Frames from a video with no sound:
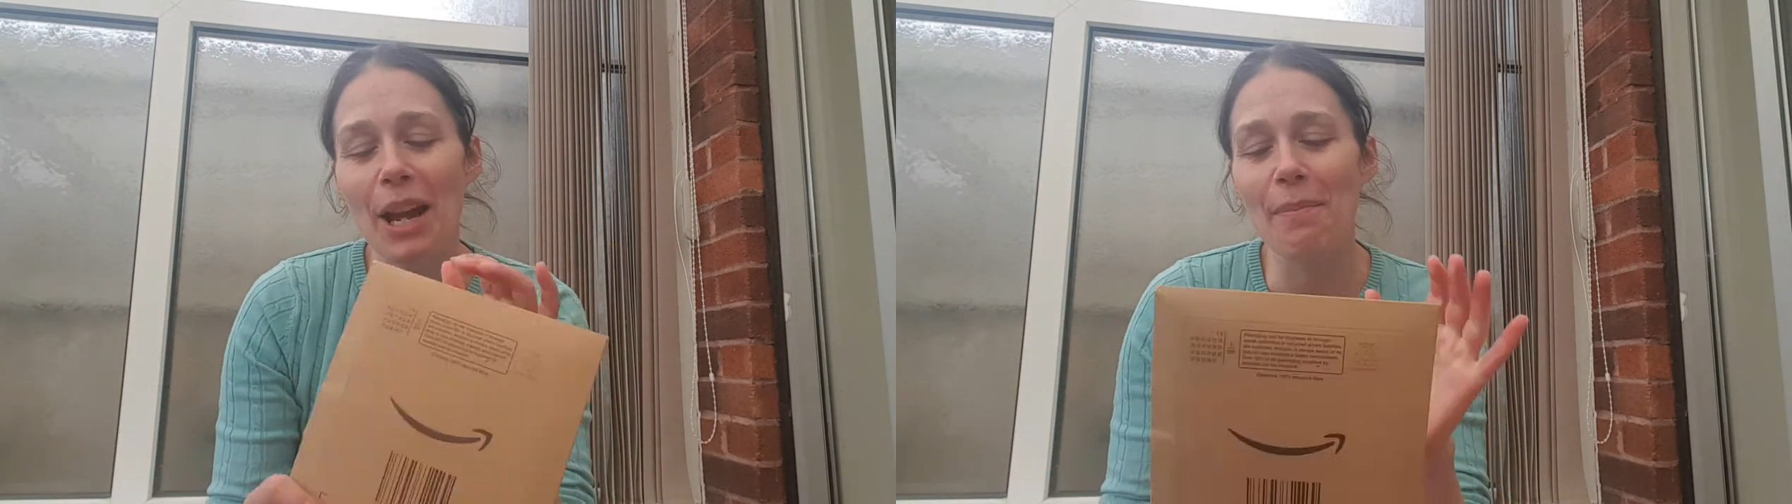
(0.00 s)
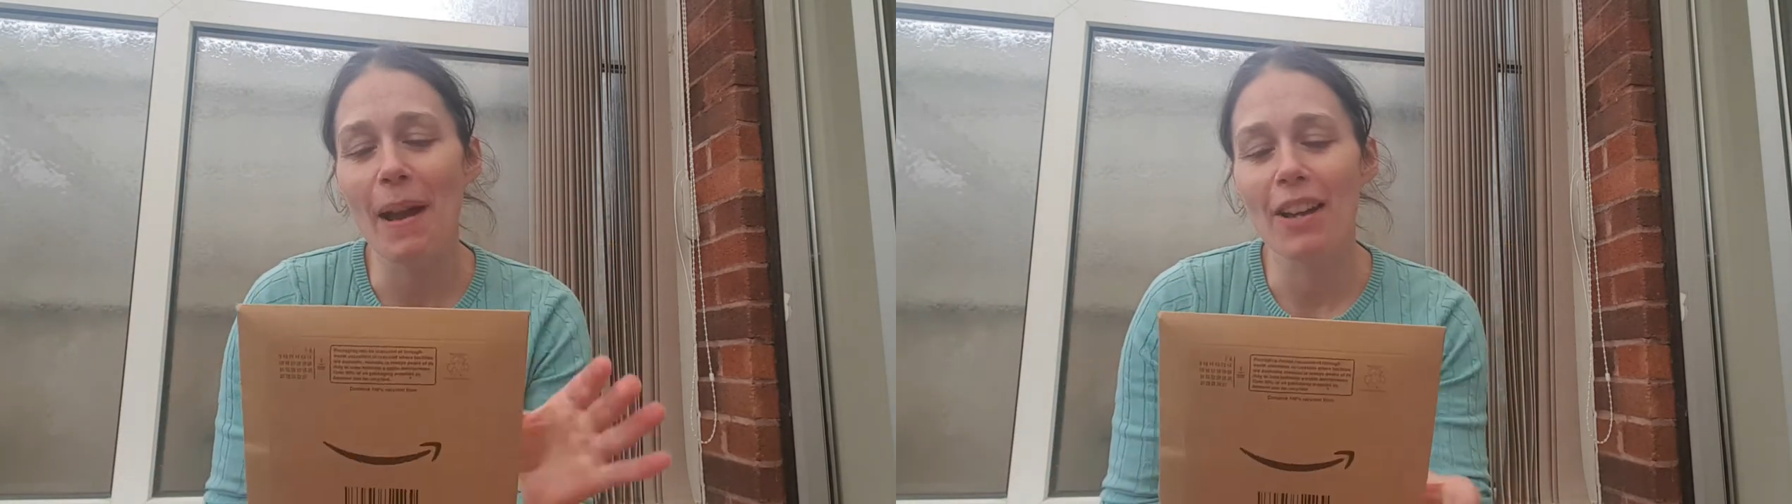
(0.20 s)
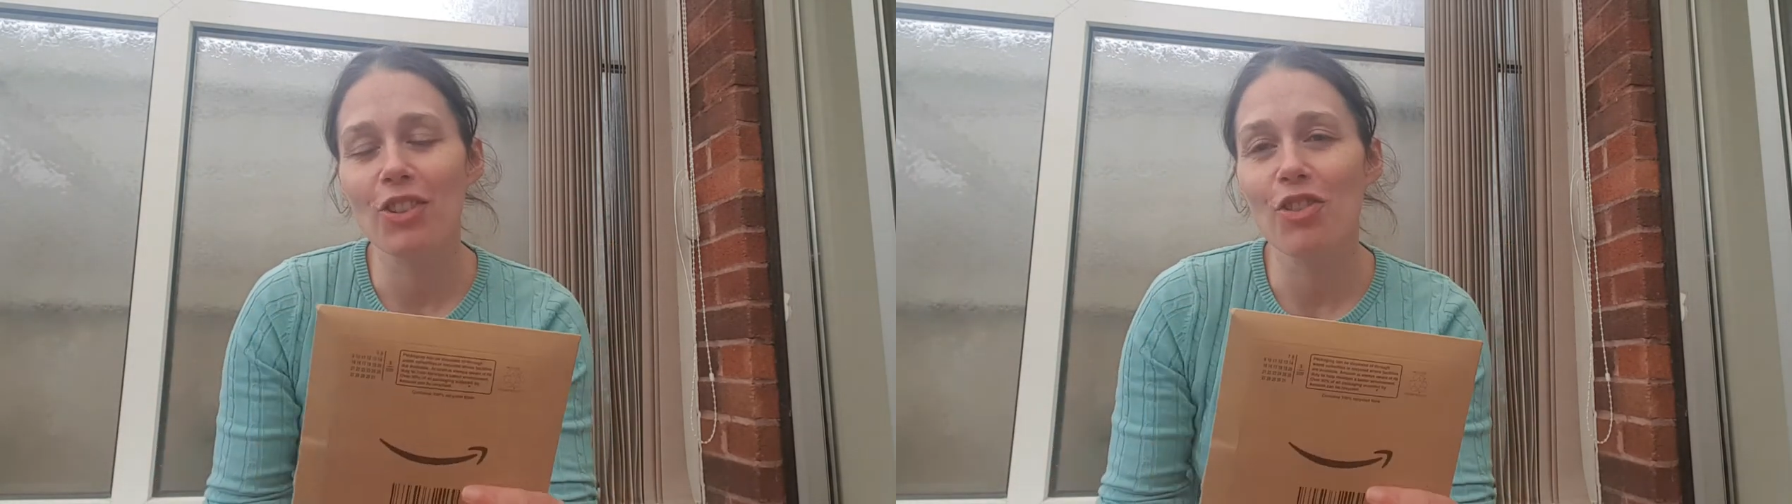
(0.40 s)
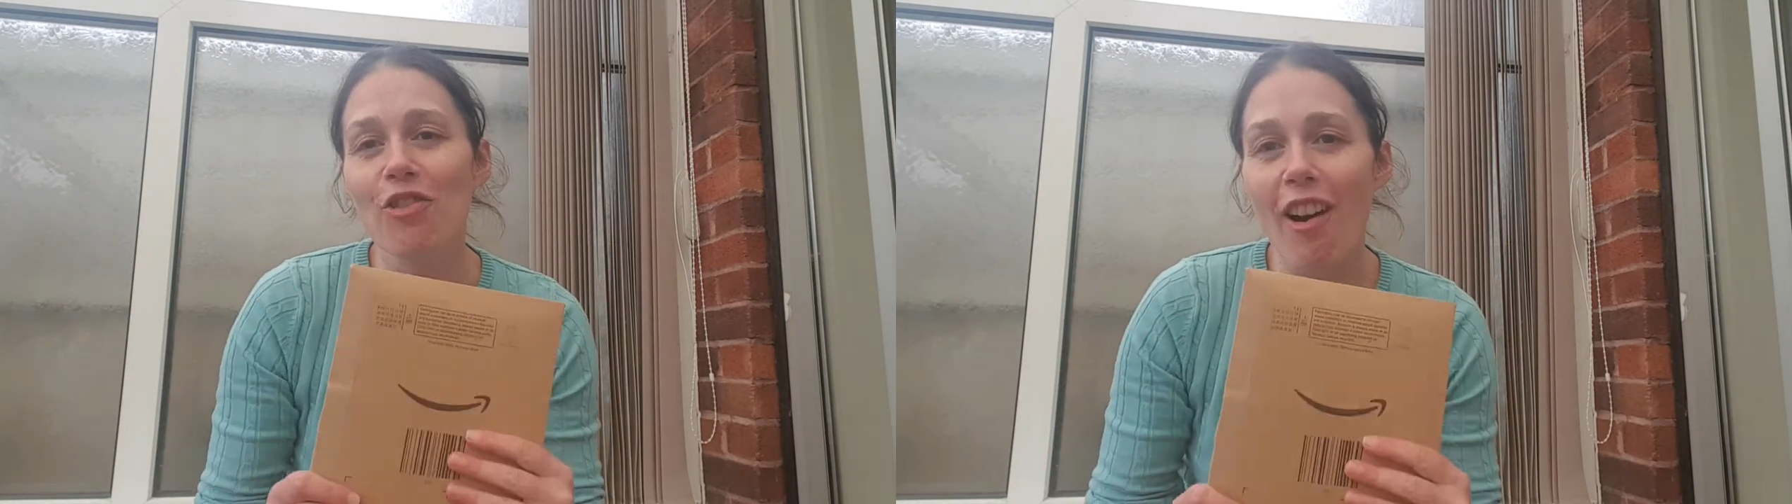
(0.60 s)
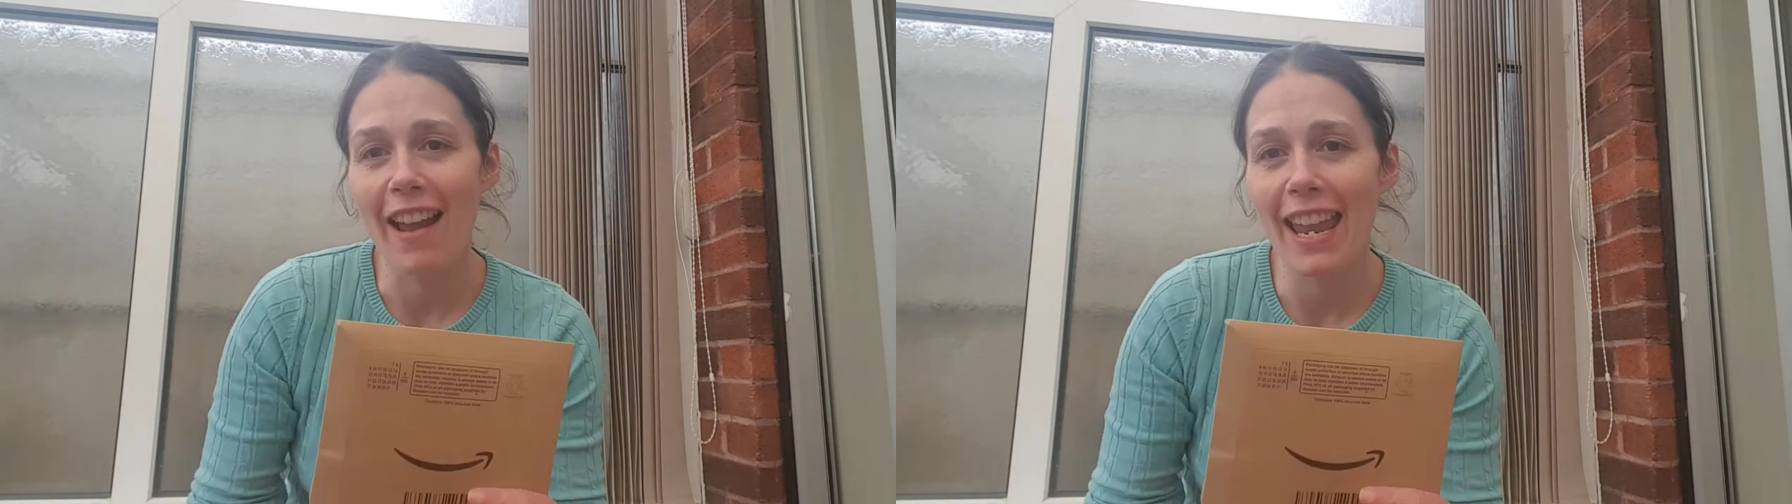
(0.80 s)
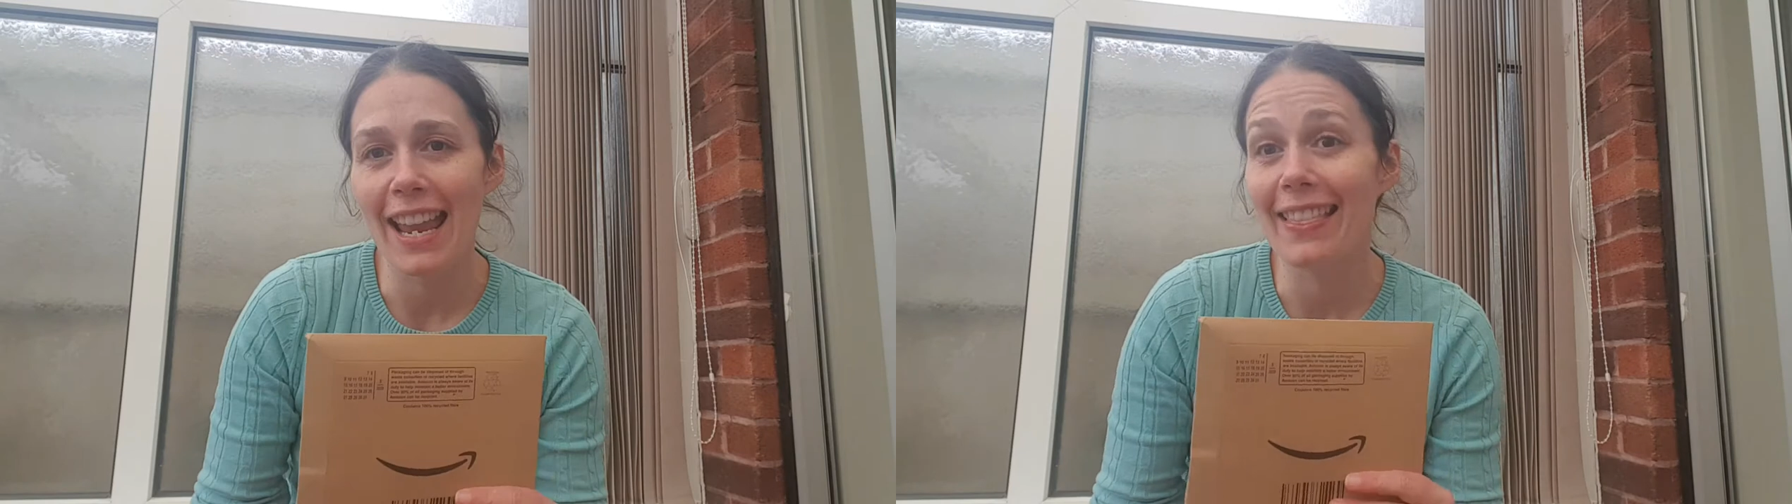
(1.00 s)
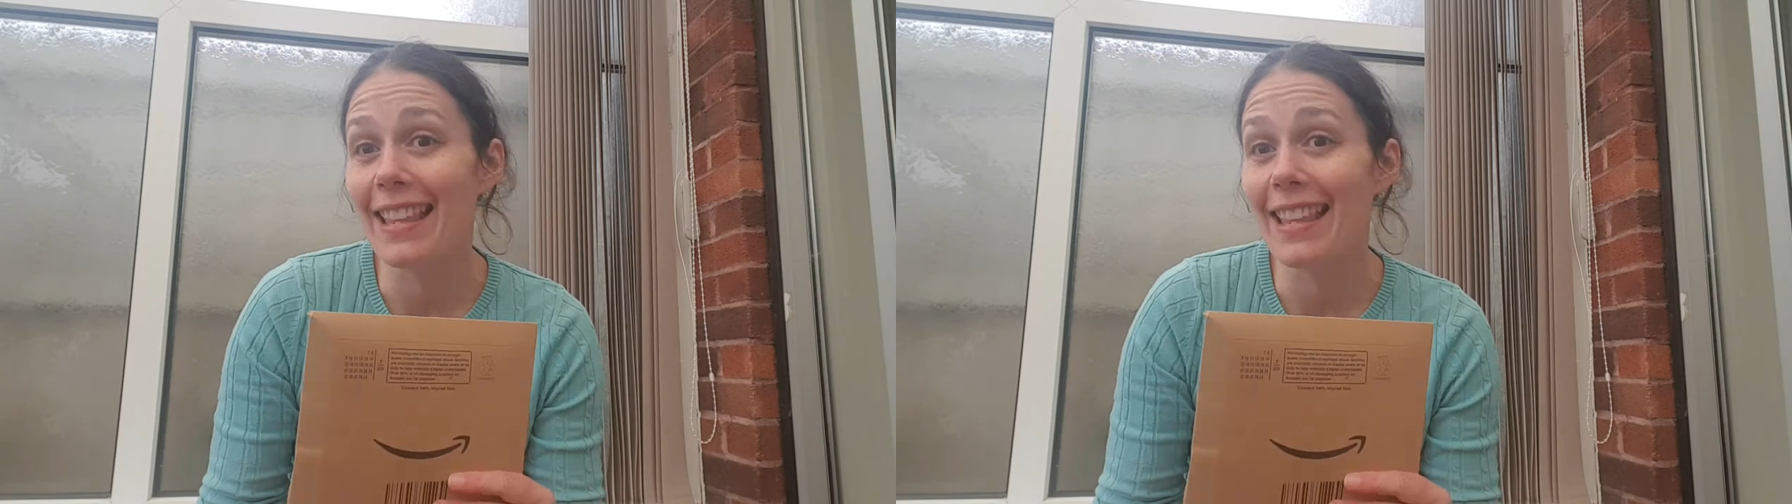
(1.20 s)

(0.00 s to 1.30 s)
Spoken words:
about trying